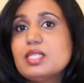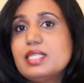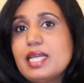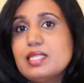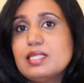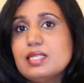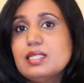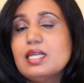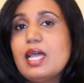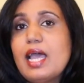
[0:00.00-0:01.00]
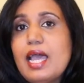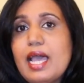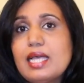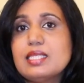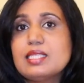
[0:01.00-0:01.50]
desert
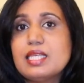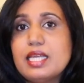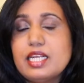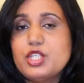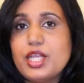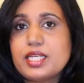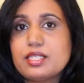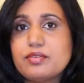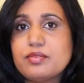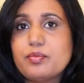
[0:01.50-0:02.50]
as an adjective.